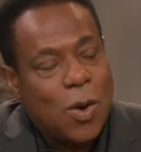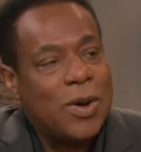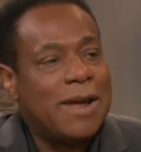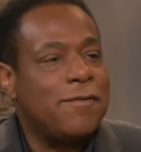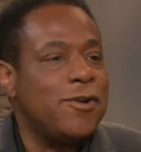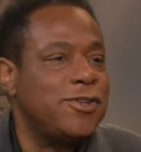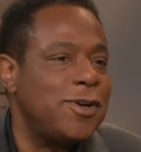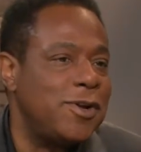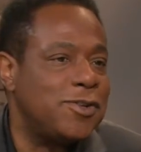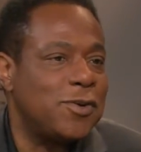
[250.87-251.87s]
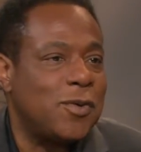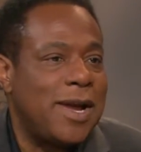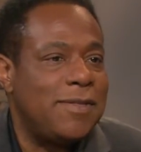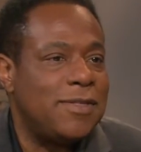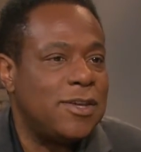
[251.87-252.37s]
Well, when I first started to
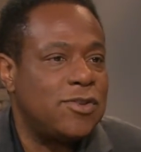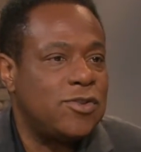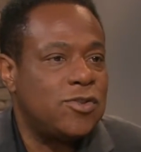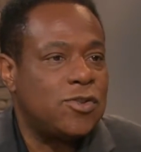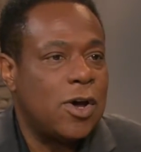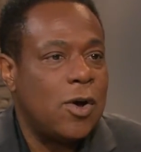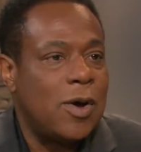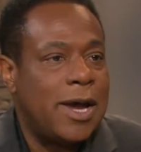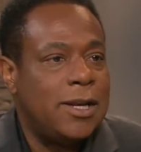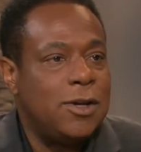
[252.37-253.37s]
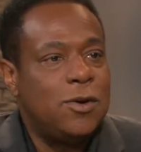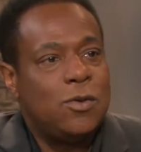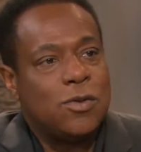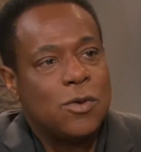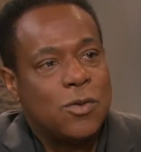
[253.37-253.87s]
write this show, I knew
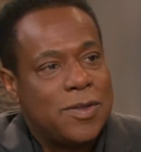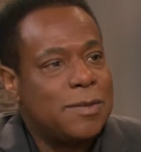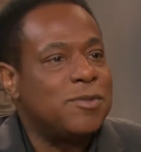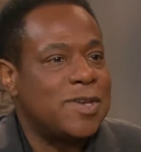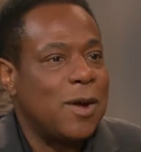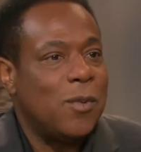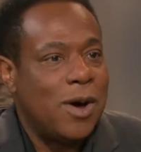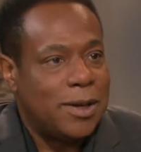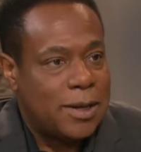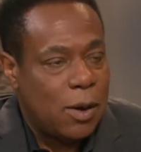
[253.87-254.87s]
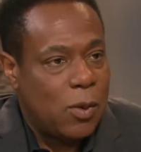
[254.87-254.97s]
the rhythms I wanted.